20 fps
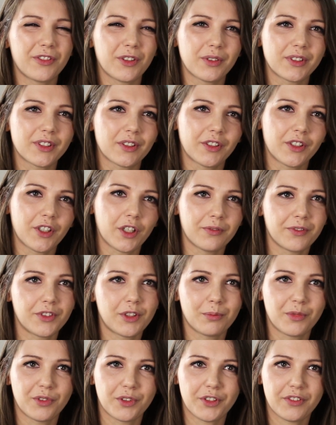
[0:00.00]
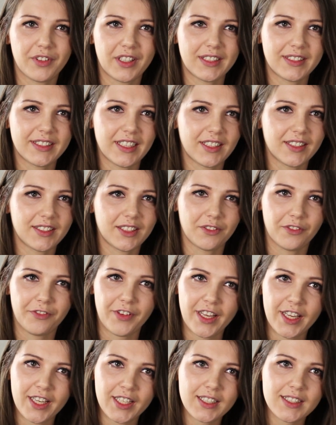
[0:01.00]
feel so comfortable doing certain
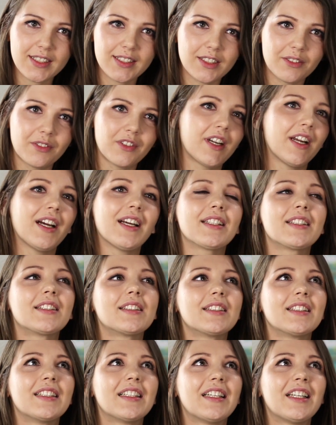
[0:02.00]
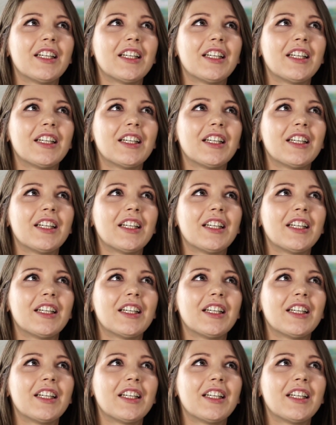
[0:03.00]
things, whereas